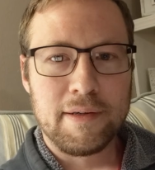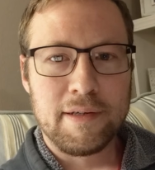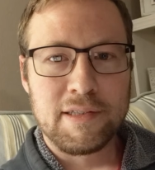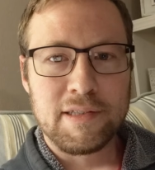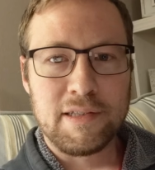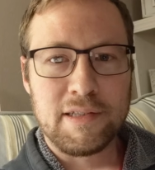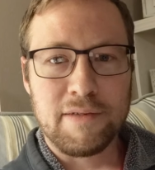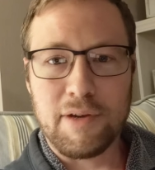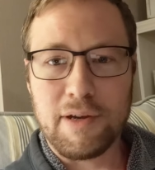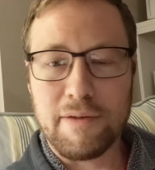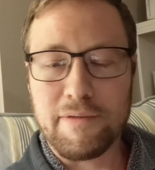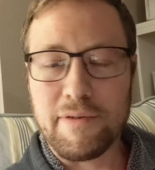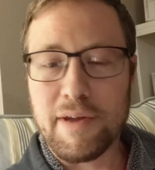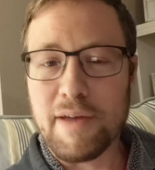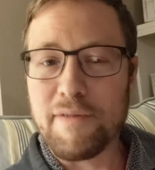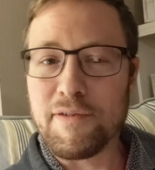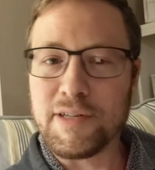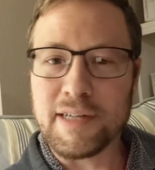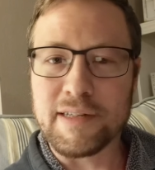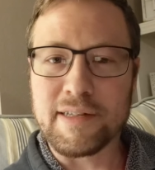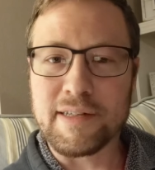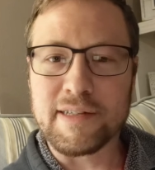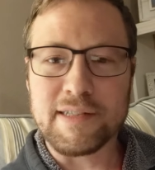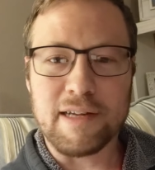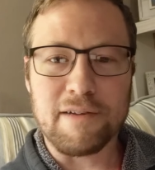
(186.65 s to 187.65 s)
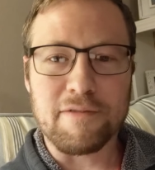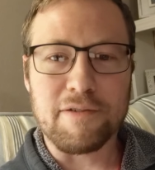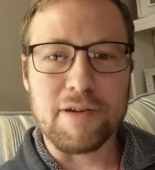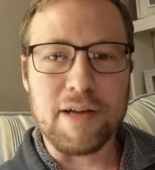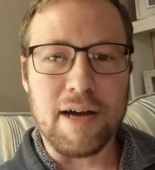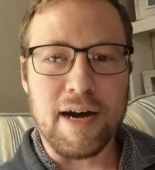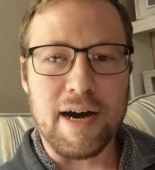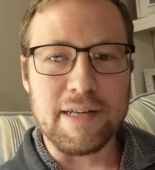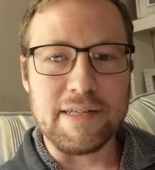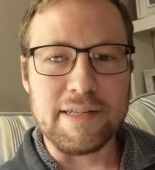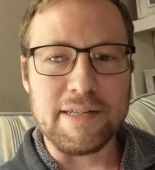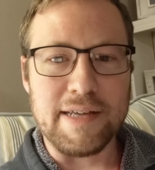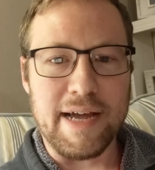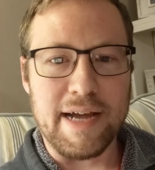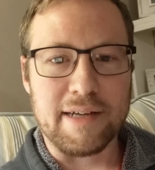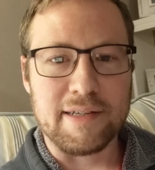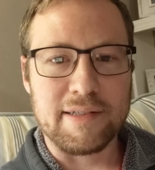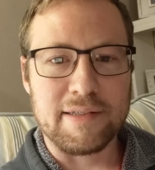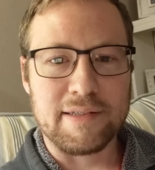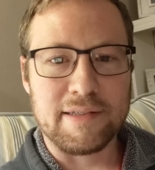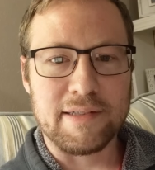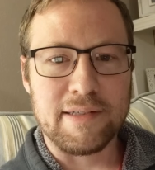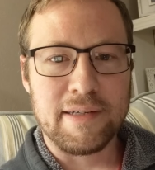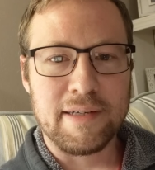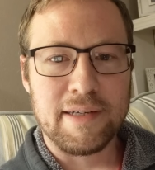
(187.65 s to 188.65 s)
So if you take this out of
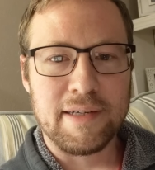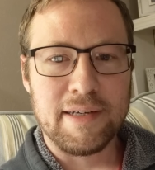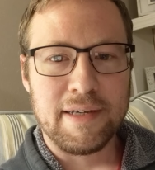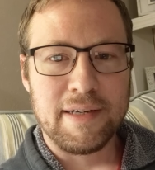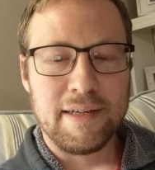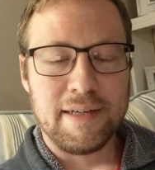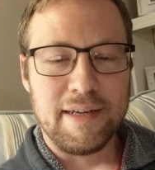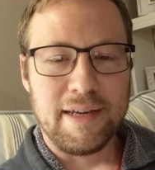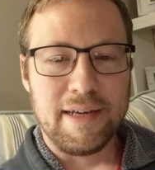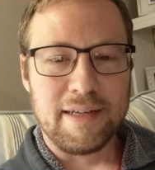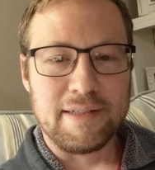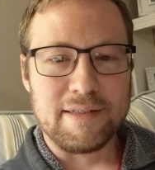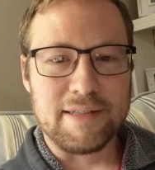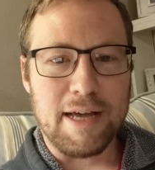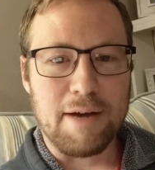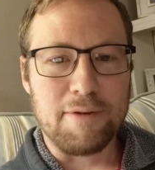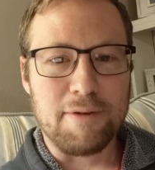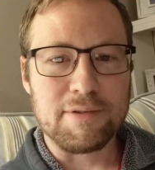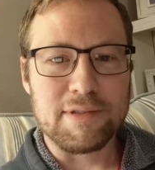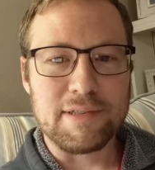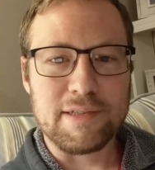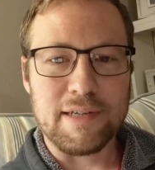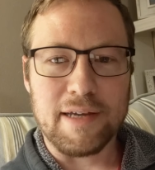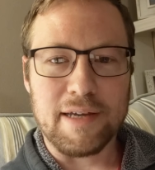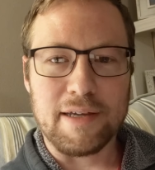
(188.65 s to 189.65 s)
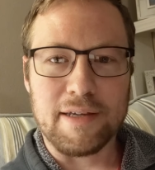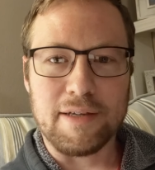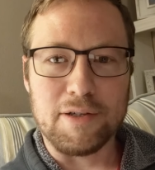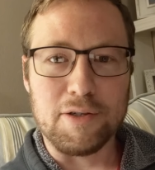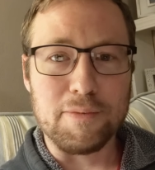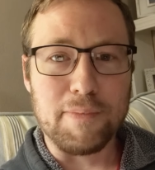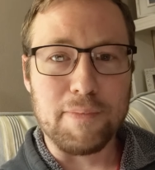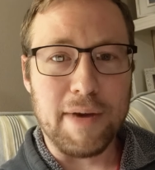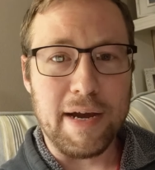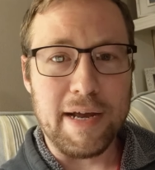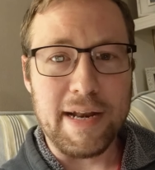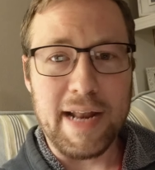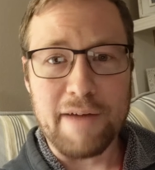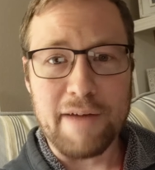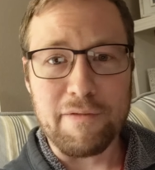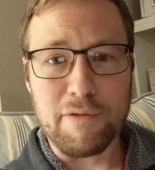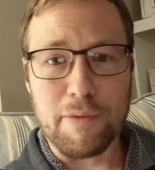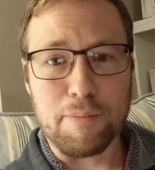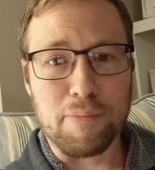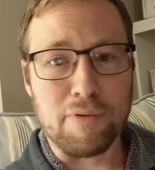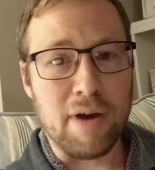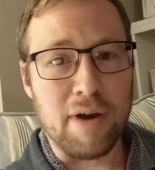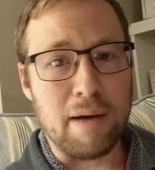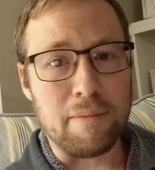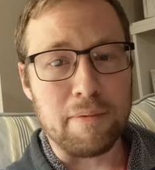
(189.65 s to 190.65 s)
context, it sounds like you might have a
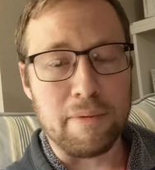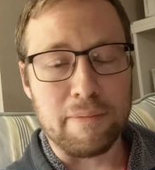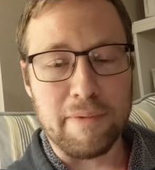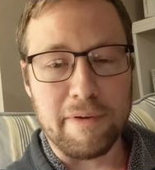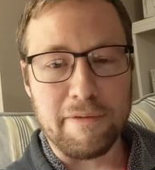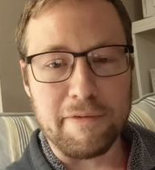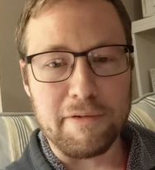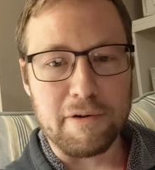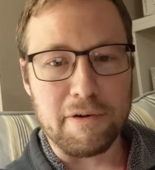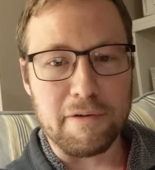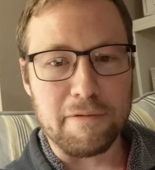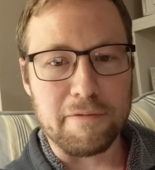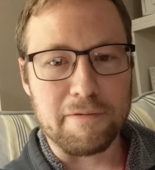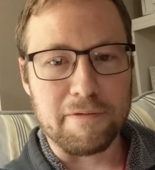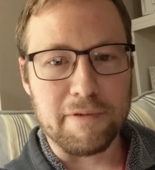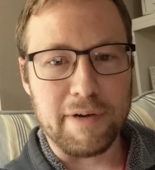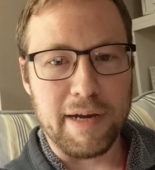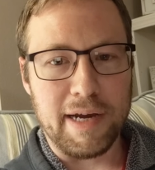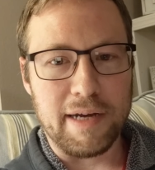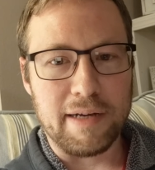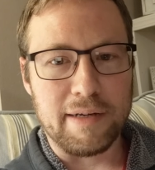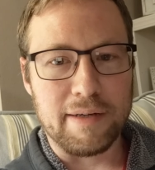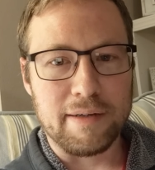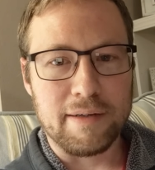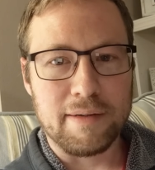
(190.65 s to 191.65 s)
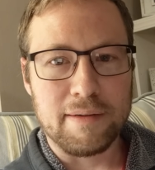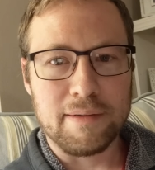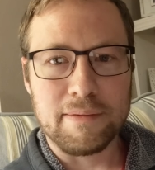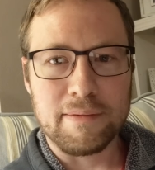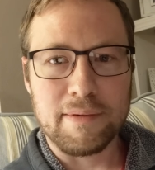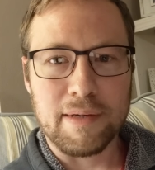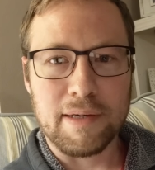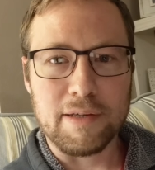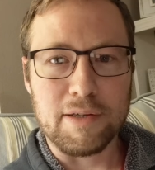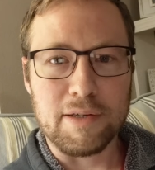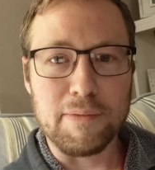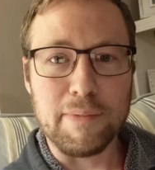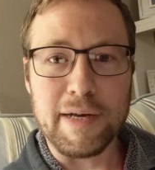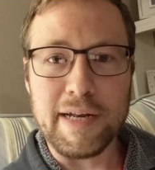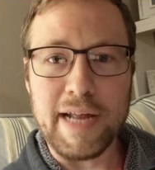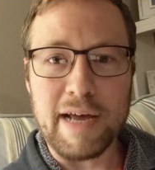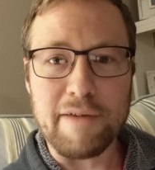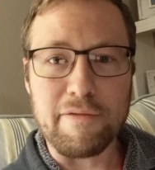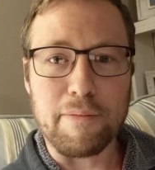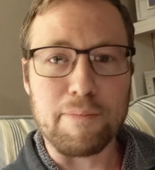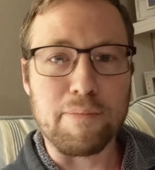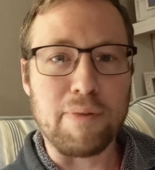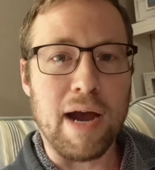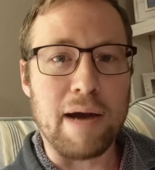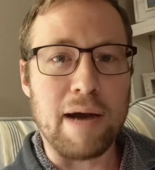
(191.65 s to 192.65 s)
problem if you're afraid. Like you might have
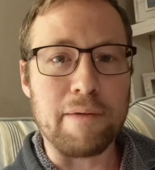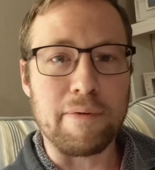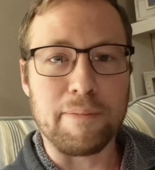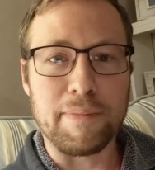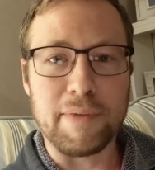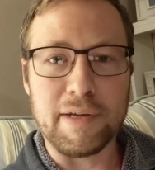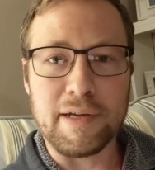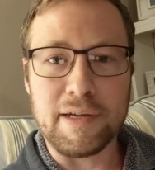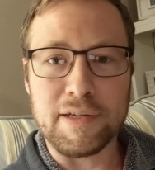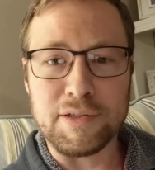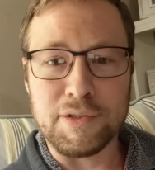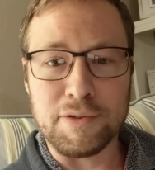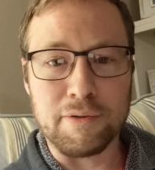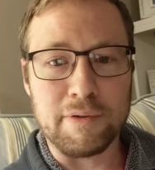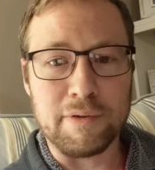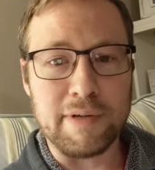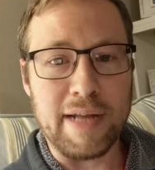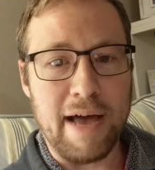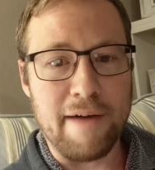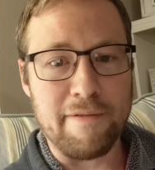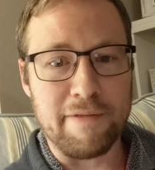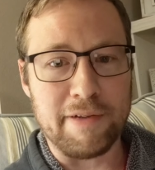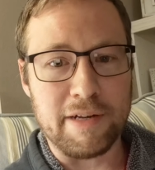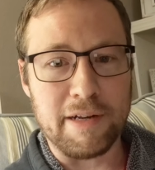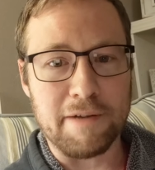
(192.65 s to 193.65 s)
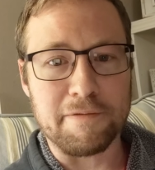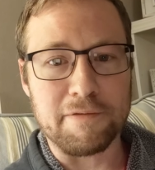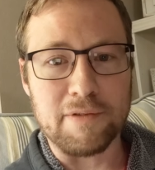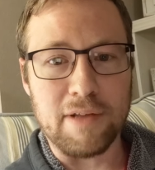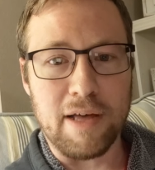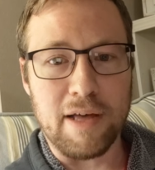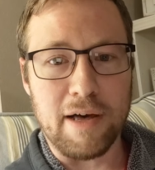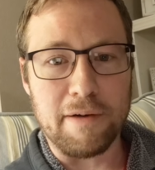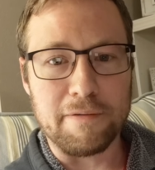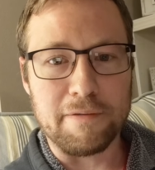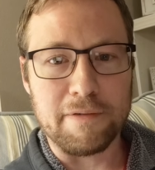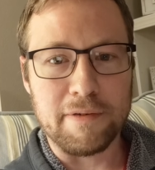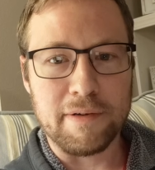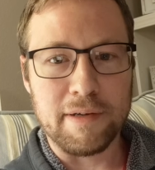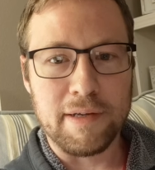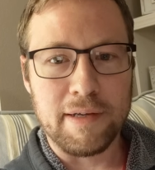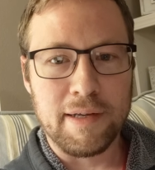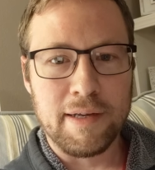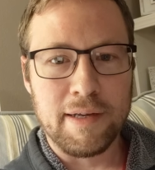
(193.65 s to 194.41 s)
a problem because you don't have enough love.